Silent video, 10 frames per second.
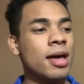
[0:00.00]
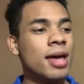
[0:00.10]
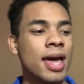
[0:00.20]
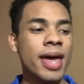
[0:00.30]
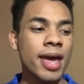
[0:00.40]

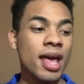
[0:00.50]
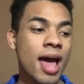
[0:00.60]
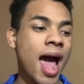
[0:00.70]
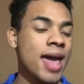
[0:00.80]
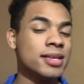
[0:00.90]

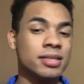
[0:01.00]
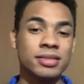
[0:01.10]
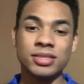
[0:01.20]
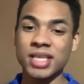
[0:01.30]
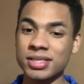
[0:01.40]
And I ain't
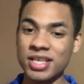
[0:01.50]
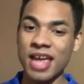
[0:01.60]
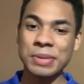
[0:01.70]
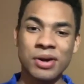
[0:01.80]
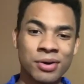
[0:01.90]
shit
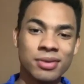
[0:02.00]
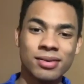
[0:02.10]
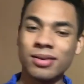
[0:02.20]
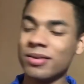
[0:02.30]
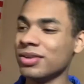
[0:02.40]
shaming on
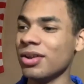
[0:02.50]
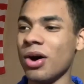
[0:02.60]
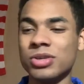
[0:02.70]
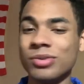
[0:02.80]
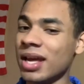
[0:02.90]

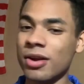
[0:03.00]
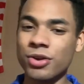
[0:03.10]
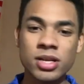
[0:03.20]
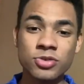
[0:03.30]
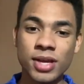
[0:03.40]
those who didn't
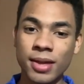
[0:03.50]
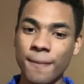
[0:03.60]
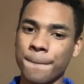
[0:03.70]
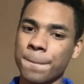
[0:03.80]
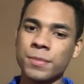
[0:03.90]
graduate.
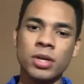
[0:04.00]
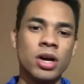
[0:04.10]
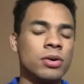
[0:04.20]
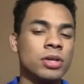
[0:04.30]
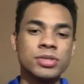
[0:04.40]
You
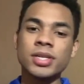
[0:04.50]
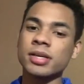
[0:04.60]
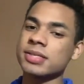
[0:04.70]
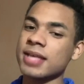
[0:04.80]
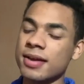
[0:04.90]
know, your
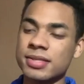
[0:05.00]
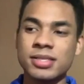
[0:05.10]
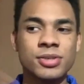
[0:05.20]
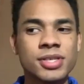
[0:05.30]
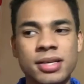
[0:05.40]
circumstance is
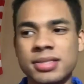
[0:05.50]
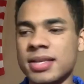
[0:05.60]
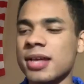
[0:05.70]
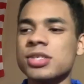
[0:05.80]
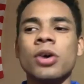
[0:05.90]
your
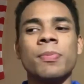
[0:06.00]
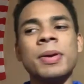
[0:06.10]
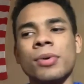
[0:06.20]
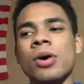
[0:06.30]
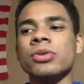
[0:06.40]
circumstance. You know,
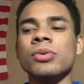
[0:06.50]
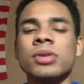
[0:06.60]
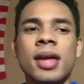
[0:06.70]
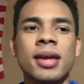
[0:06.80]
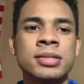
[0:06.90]
people go through
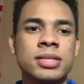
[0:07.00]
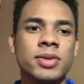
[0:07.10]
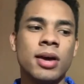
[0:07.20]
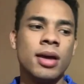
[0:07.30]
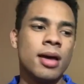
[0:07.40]
things,
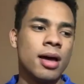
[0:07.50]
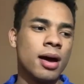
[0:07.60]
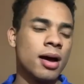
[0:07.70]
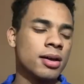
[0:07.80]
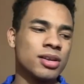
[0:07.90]

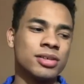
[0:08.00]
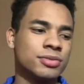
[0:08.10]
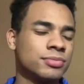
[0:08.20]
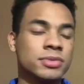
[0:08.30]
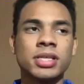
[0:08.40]
you
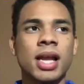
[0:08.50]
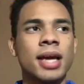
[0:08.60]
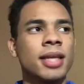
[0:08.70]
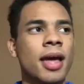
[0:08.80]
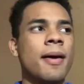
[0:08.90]
know, shit
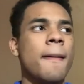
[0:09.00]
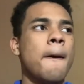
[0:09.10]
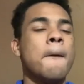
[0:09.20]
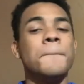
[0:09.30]
like that.